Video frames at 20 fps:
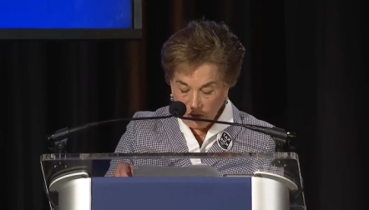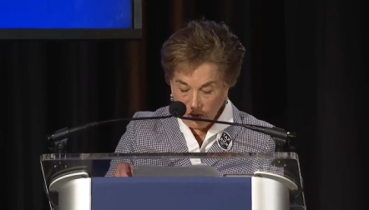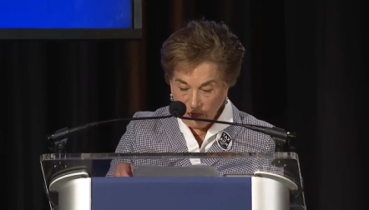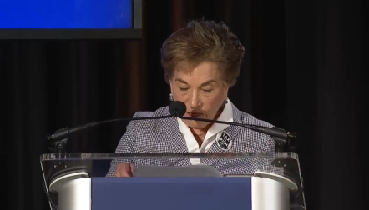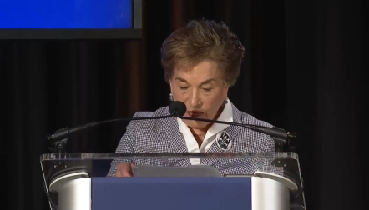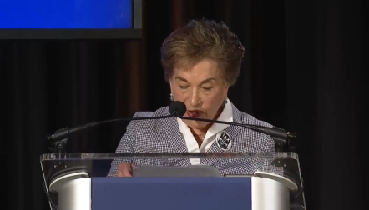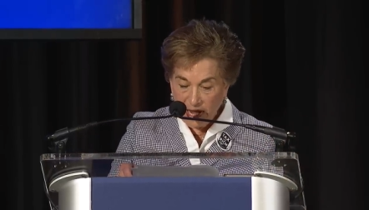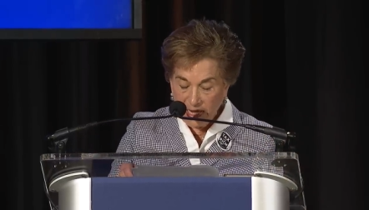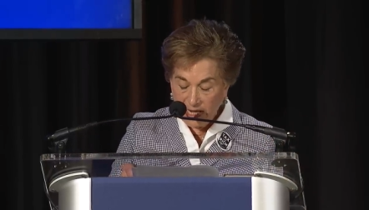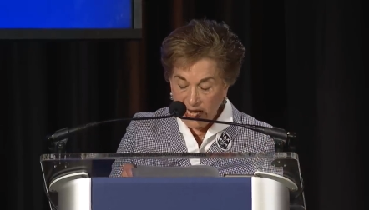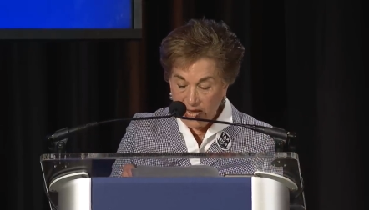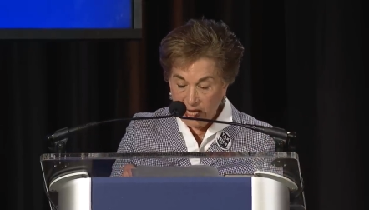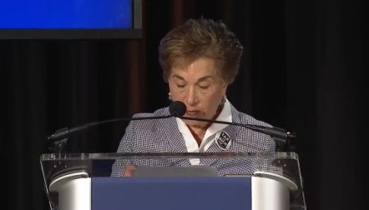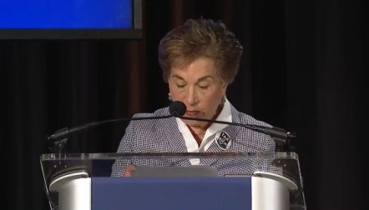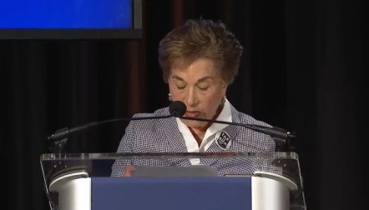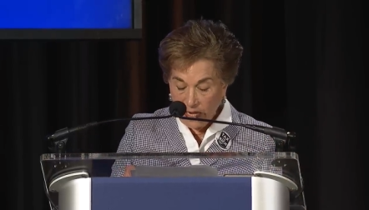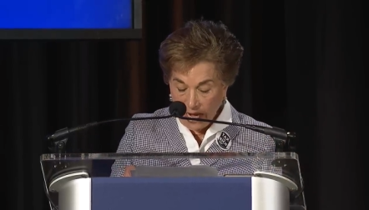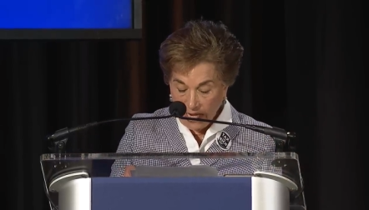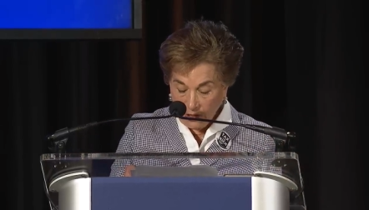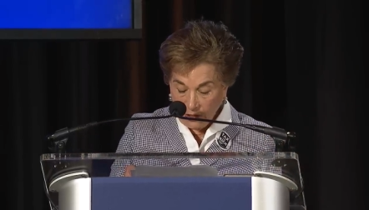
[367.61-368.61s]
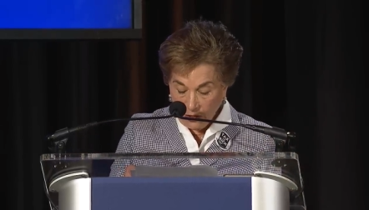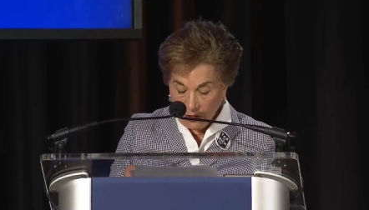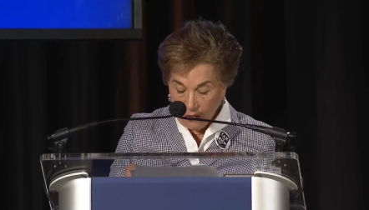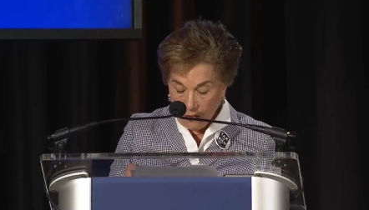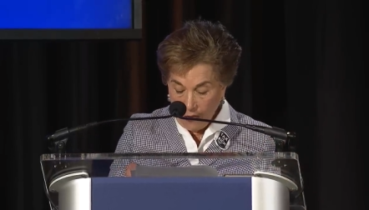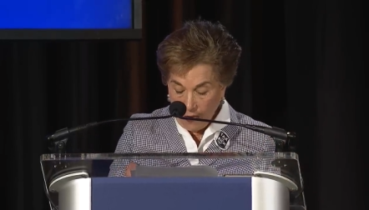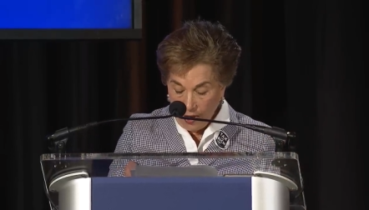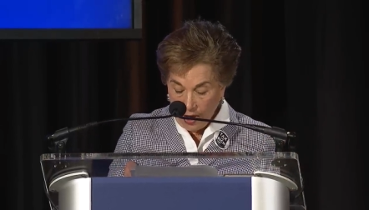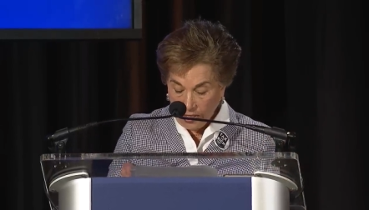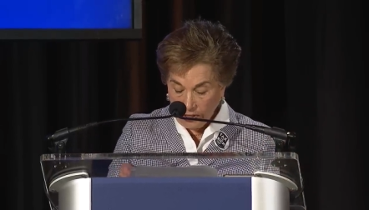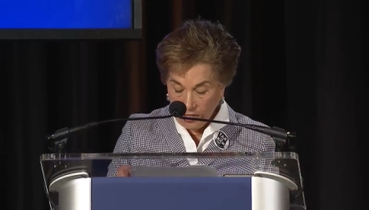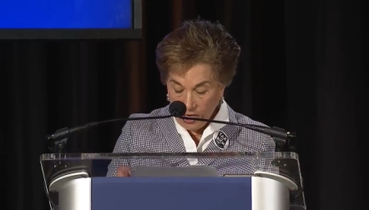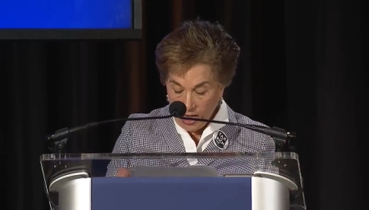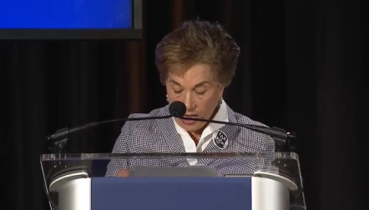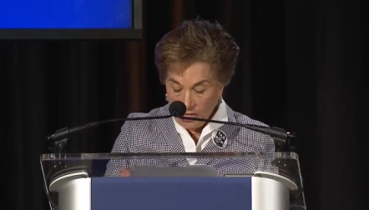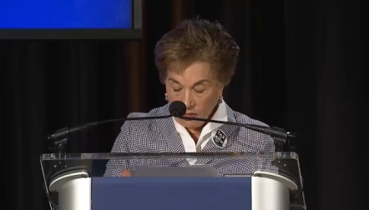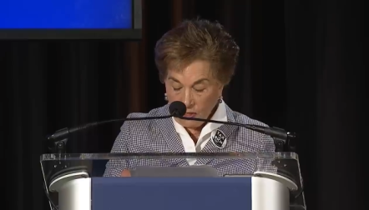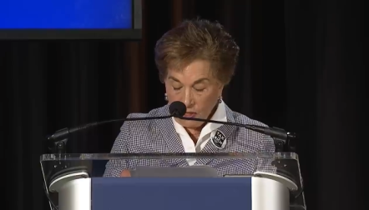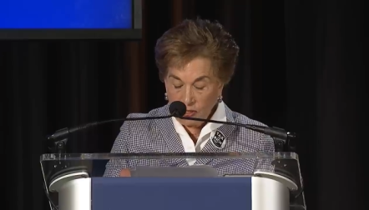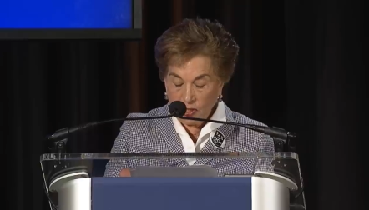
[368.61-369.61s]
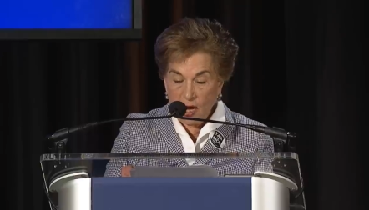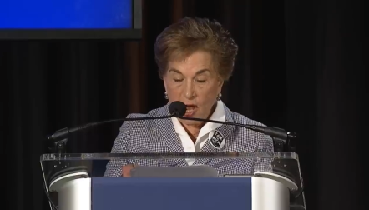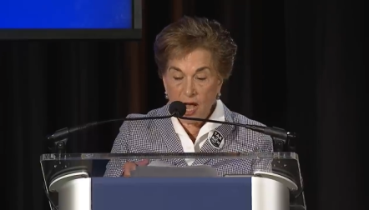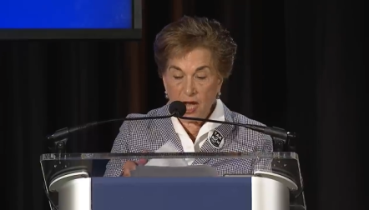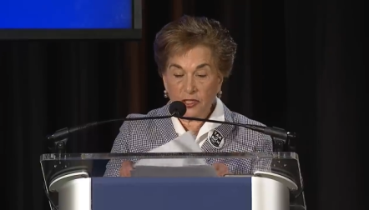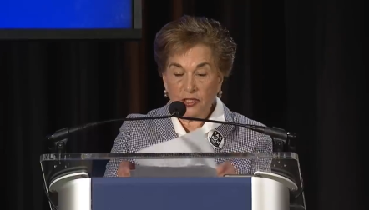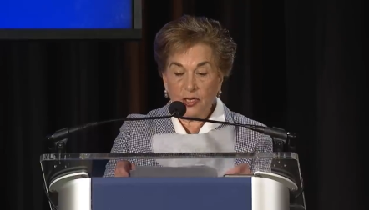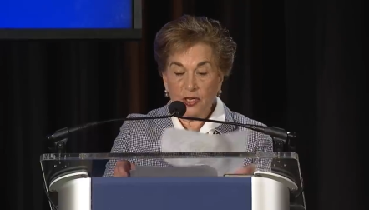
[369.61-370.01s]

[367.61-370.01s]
to fight on, but I do want to talk